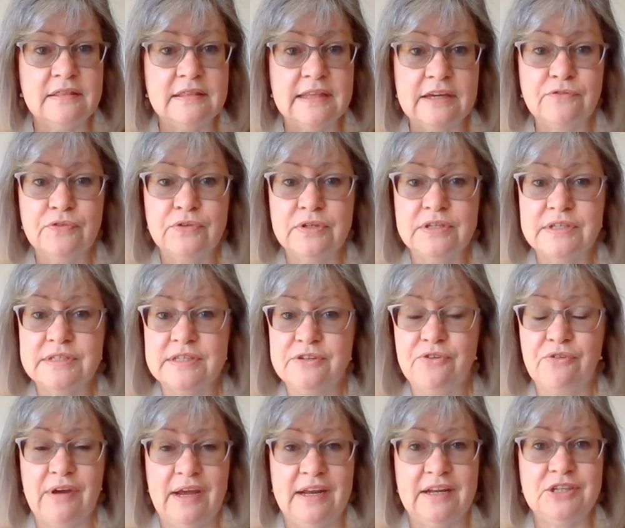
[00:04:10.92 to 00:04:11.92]
Thankfulness
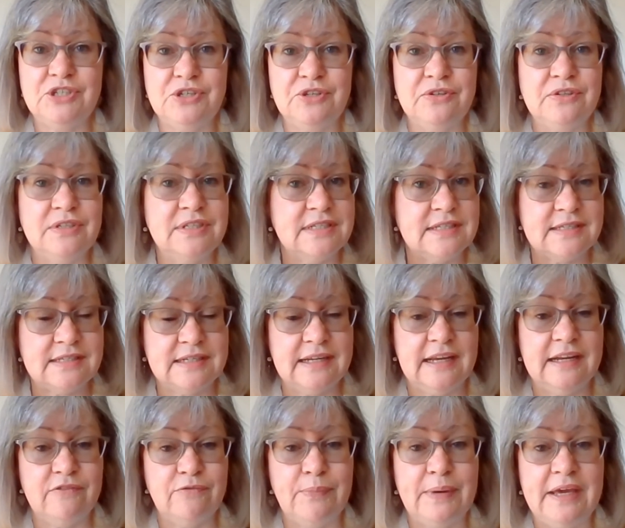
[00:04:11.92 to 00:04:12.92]
and gratitude is a
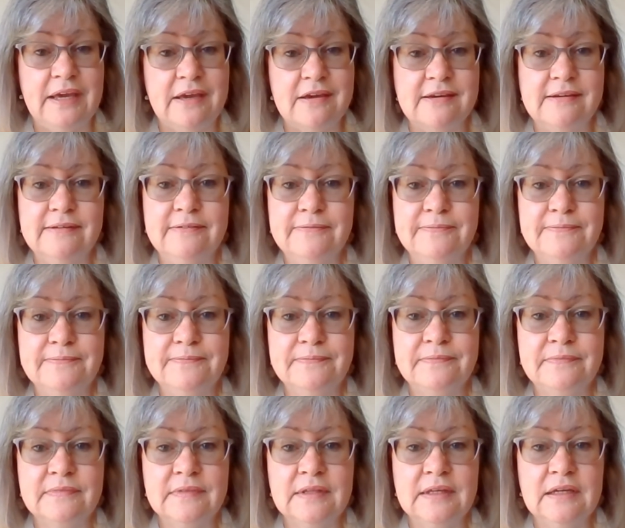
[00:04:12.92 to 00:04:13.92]
state of being.
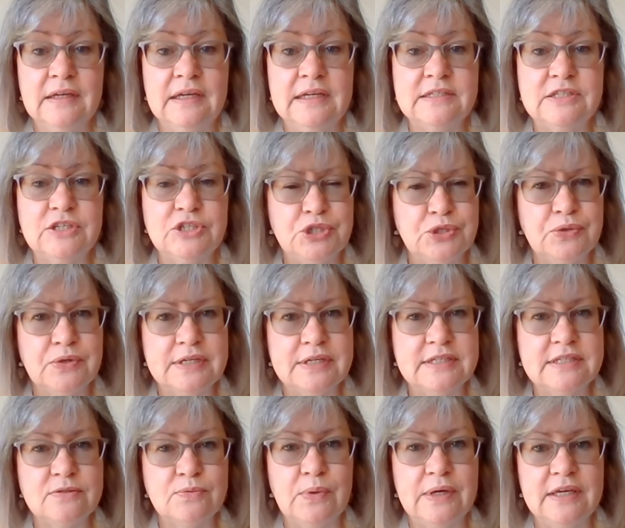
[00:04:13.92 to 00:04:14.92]
It's a
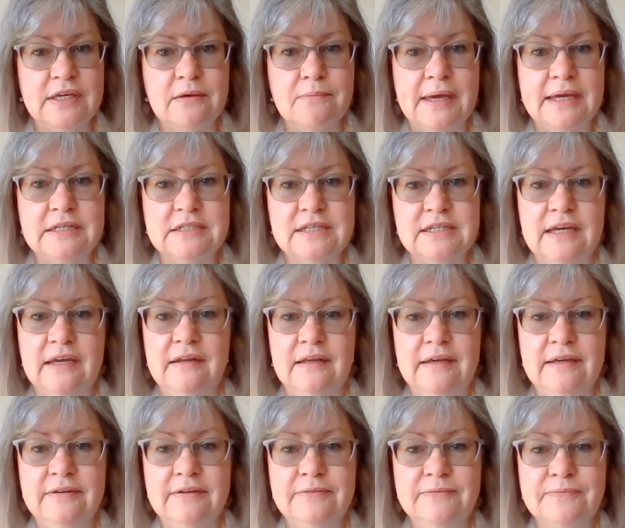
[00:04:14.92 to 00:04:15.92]
choice we can make
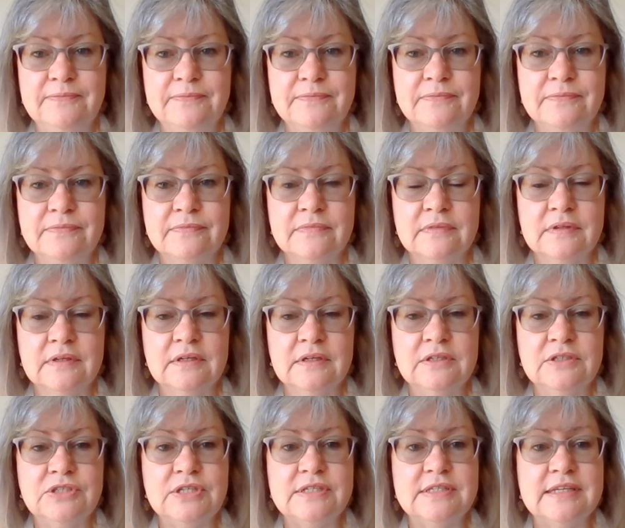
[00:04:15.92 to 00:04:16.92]
daily
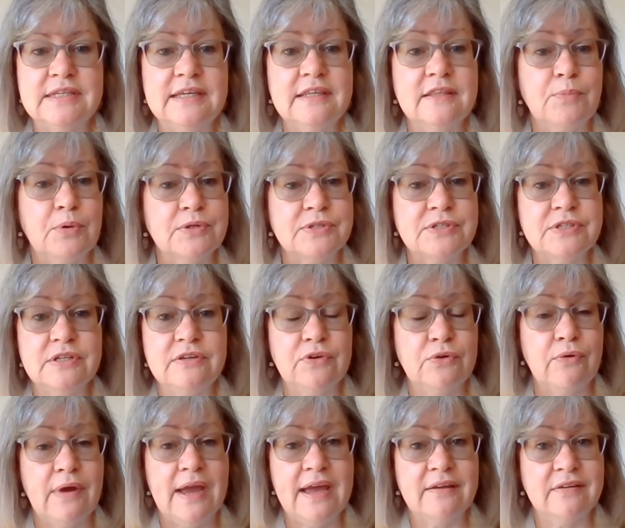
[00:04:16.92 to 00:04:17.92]
to see the positive
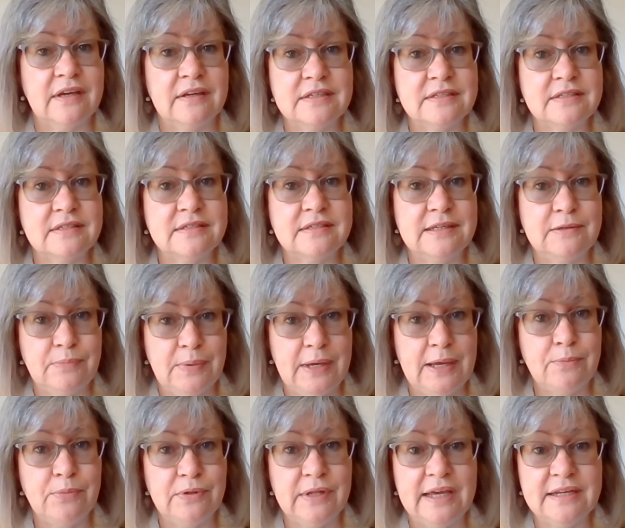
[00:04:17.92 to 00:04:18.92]
around us in
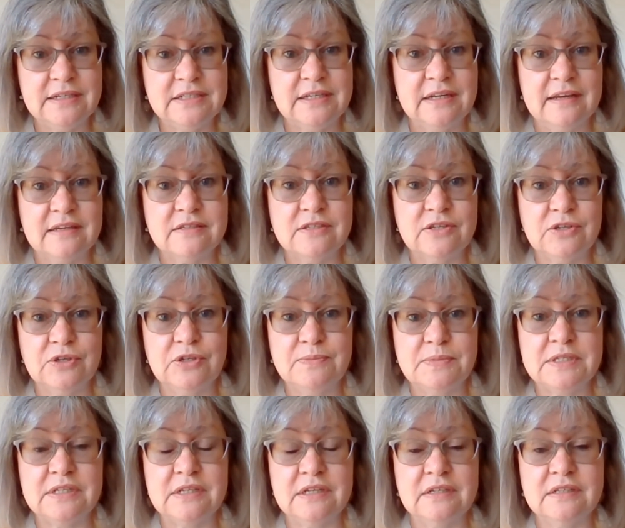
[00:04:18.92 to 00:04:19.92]
people and in our
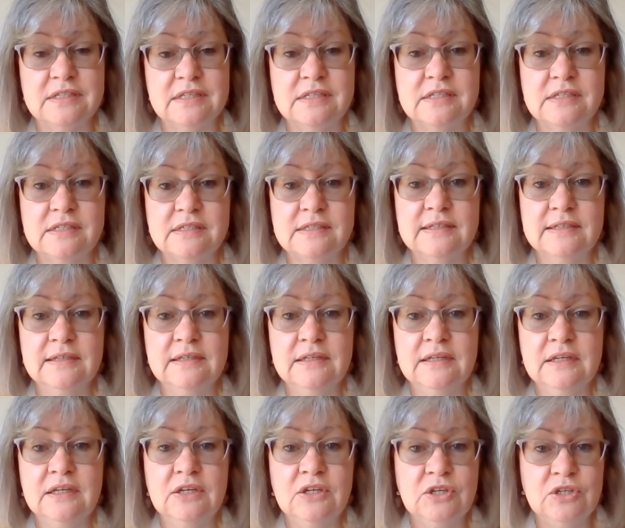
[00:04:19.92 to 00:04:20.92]
circumstances,
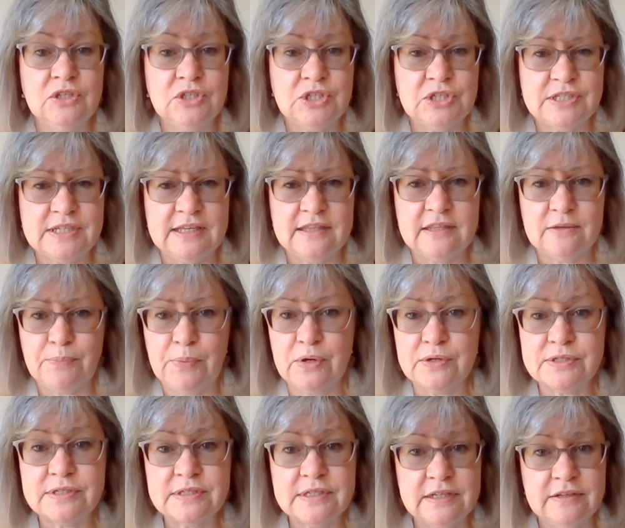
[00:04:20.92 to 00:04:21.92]
to see the
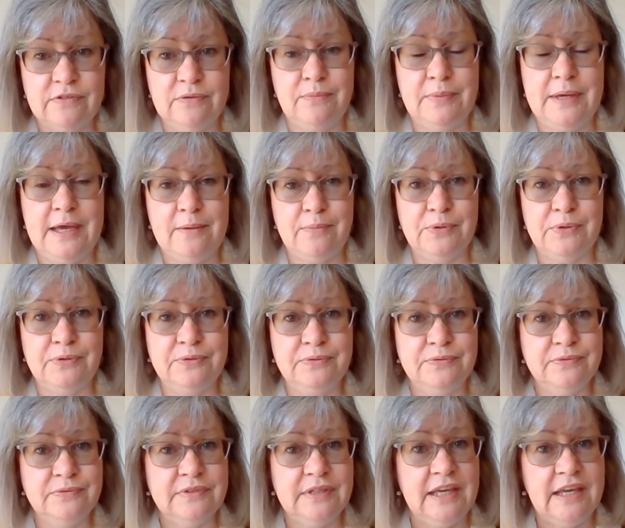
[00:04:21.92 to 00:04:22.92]
positive in
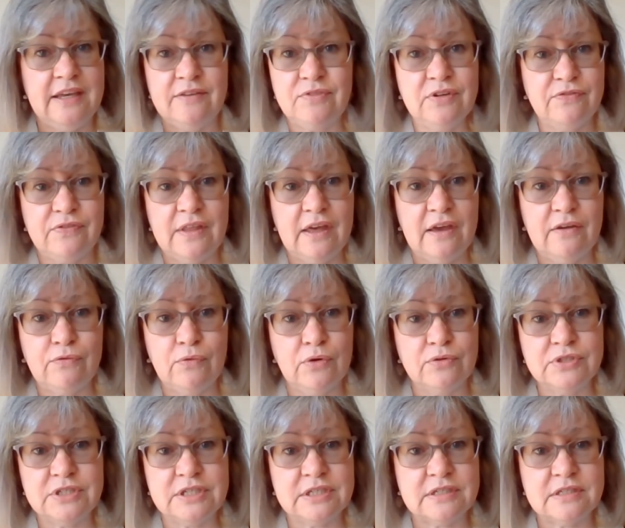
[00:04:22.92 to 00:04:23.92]
people, even if they've
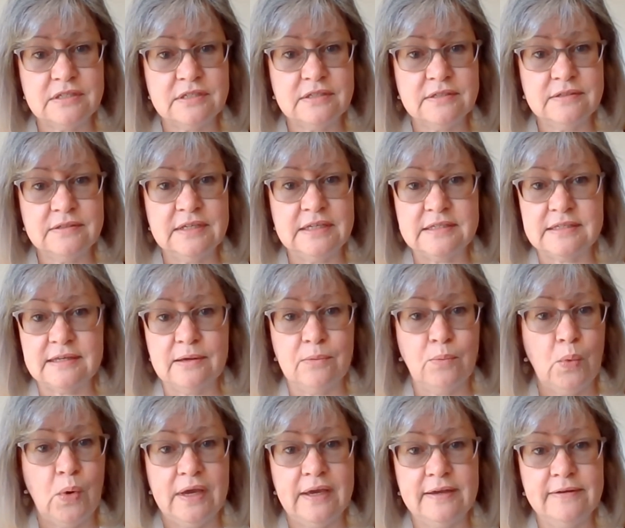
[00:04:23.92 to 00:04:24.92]
wronged us in
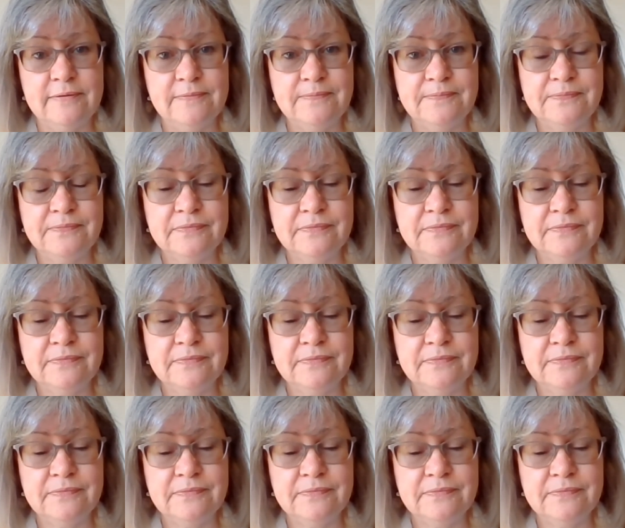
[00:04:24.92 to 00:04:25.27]
some way